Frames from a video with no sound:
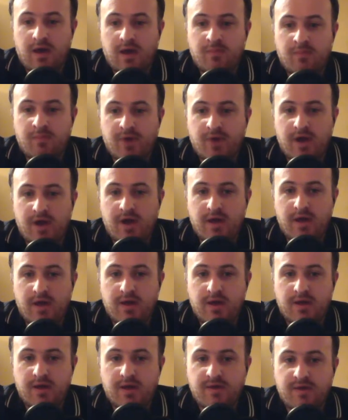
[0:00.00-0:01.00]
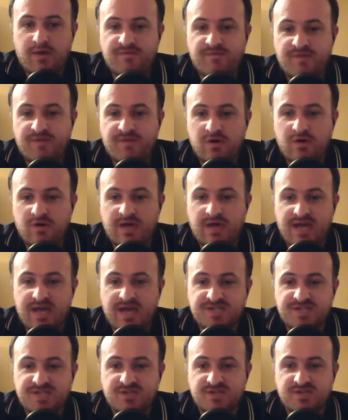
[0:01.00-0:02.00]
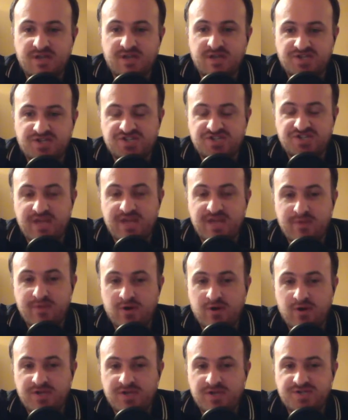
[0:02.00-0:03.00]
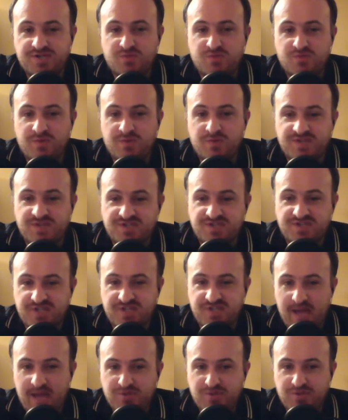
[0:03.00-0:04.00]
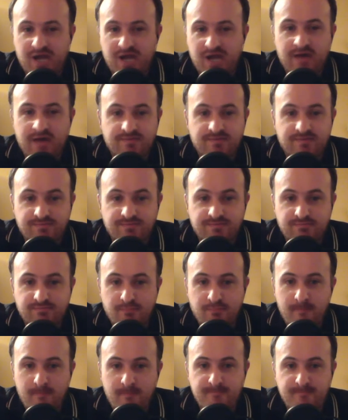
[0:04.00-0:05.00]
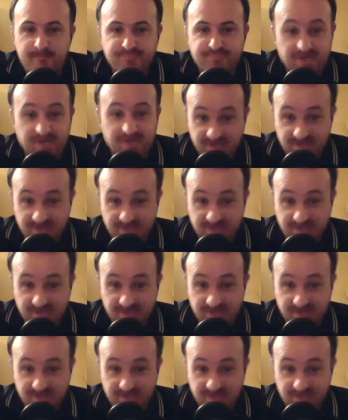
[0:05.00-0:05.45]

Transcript: but Phil, I guess, in a statement on his, what was it, his Snapchat, because he